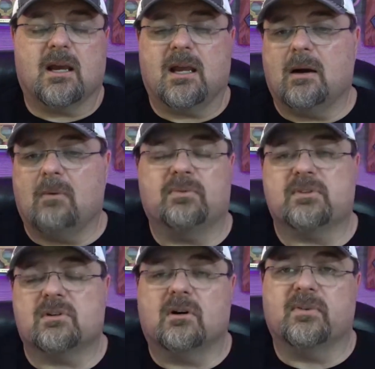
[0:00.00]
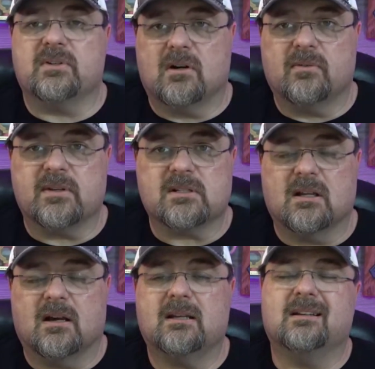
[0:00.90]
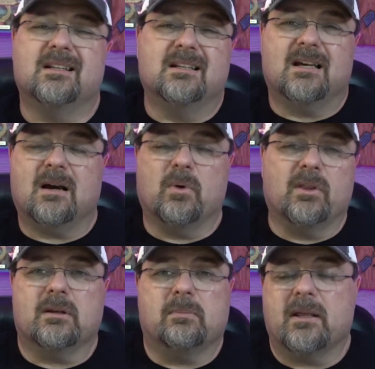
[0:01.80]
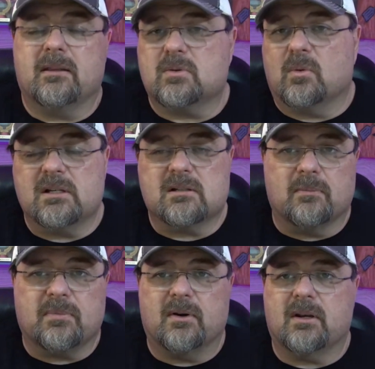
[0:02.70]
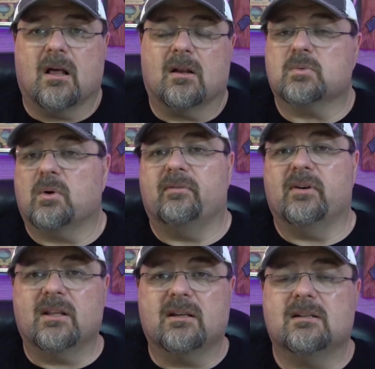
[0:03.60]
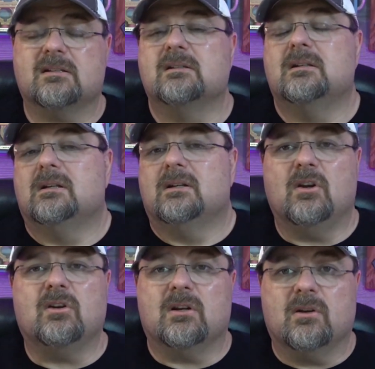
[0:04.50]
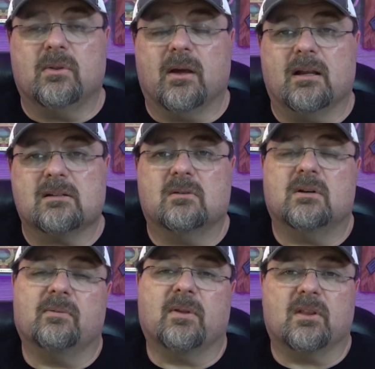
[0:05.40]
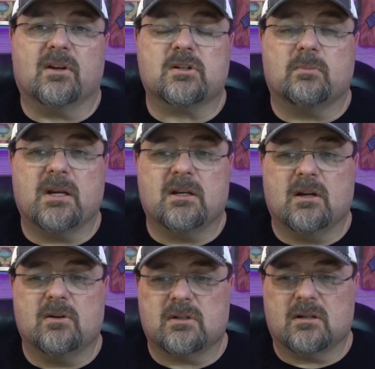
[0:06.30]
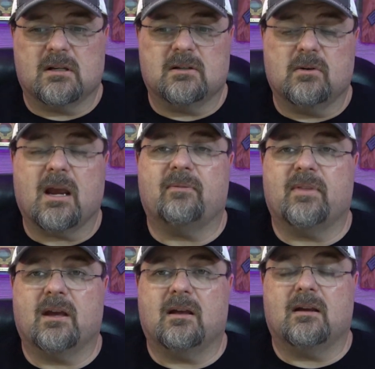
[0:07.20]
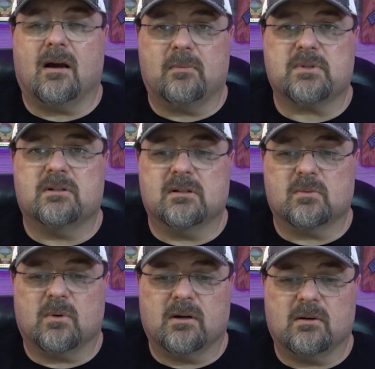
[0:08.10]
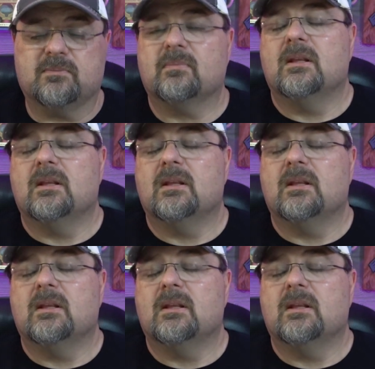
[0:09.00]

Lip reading: "Hey, I want the surf and turf this night," I'm willing to pay the 20 some $30, whatever it is, you can do that. So definitely look at your menus and you have that option as well.